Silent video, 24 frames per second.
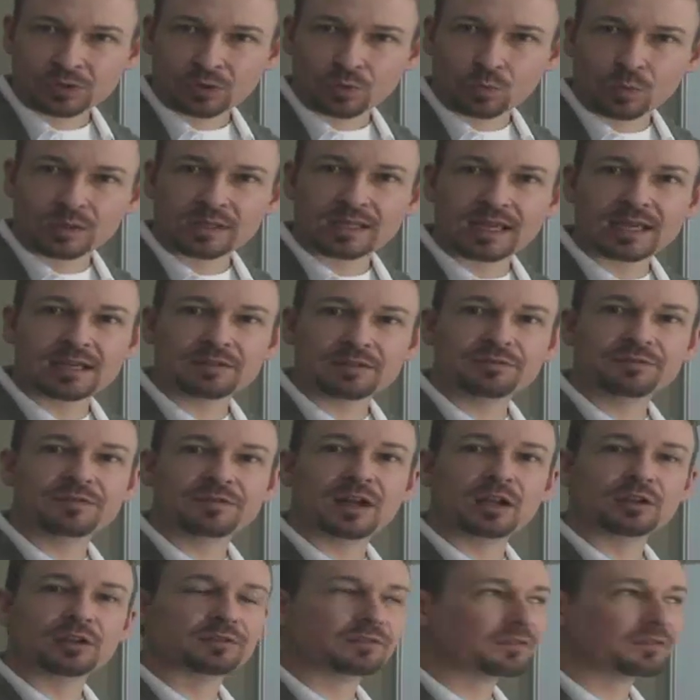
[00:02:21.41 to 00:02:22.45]
when they
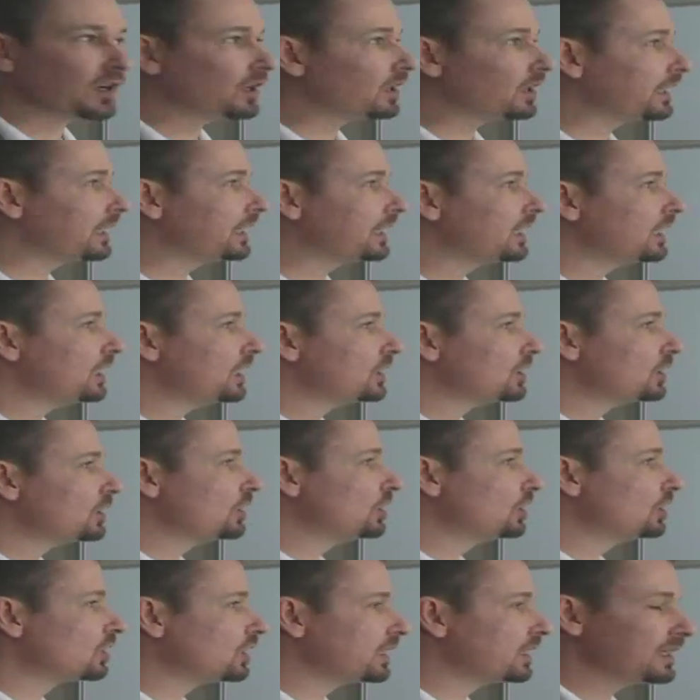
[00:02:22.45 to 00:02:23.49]
felt very
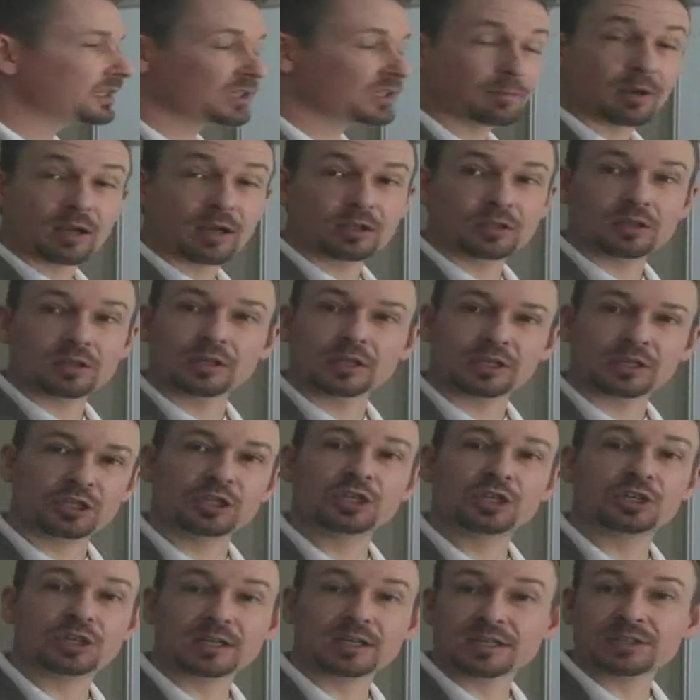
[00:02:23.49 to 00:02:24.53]
curious about learning,
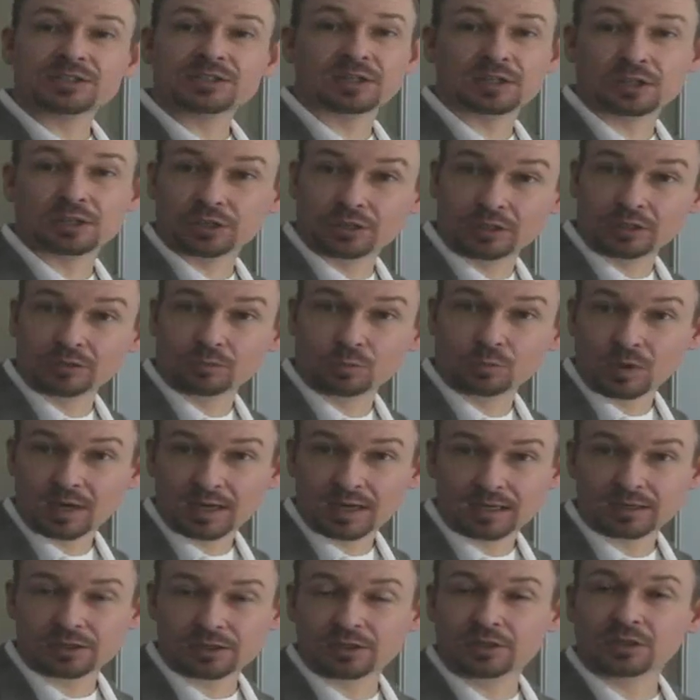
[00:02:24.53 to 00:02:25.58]
curious in a good way,